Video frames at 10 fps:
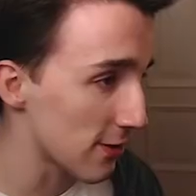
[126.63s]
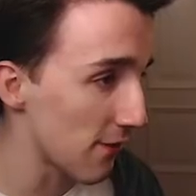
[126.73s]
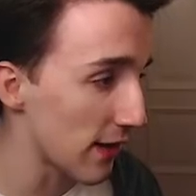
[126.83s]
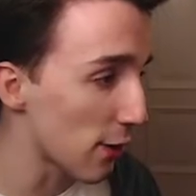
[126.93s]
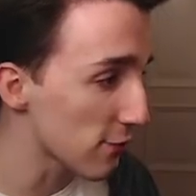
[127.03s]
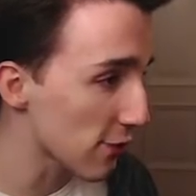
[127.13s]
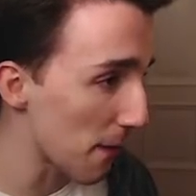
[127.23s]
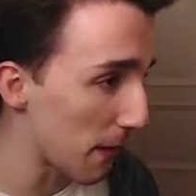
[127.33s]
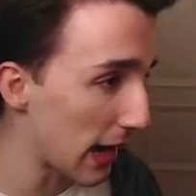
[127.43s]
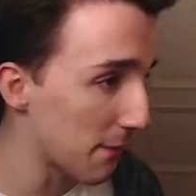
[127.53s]
God, if I don't start
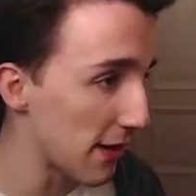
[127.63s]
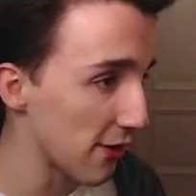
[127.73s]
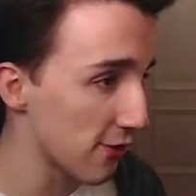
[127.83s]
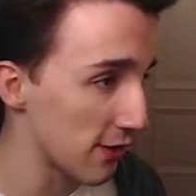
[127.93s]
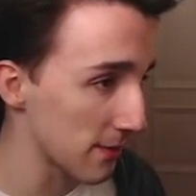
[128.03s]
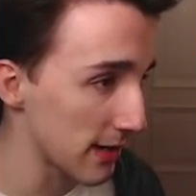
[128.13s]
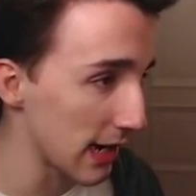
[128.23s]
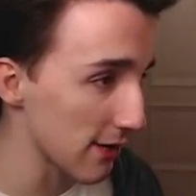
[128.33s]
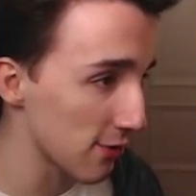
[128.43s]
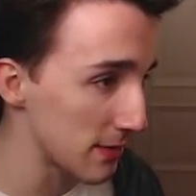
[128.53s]
playing better soon, I'm going to
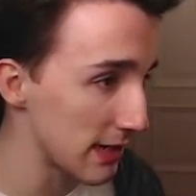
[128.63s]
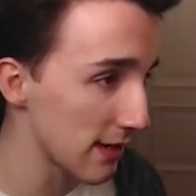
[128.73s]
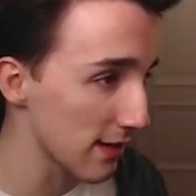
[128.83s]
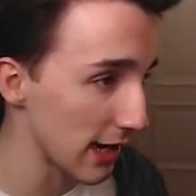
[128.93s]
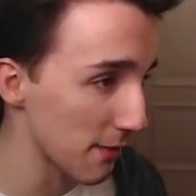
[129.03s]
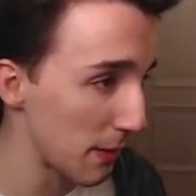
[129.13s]
get so many dislikes.